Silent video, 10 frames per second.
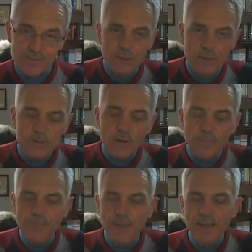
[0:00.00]

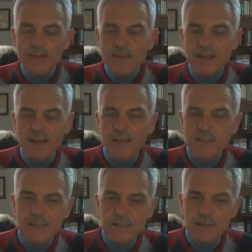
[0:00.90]
So his
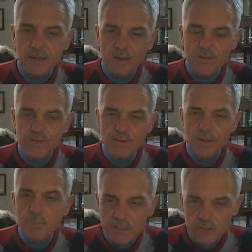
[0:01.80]
idea of
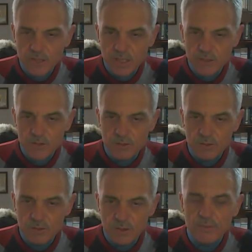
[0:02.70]

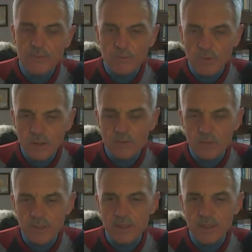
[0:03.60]
imagination and the role
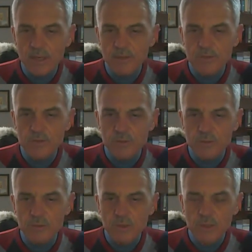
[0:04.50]
he gave to